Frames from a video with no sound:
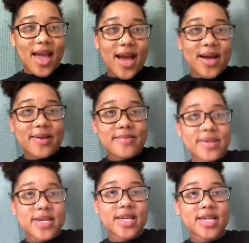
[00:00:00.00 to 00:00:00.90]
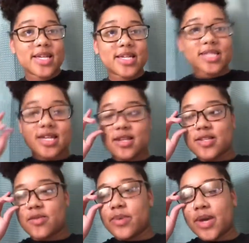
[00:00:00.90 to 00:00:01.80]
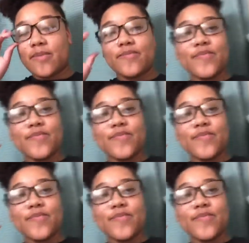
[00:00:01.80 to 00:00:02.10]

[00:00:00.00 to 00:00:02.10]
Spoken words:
I'm gonna tell Babe.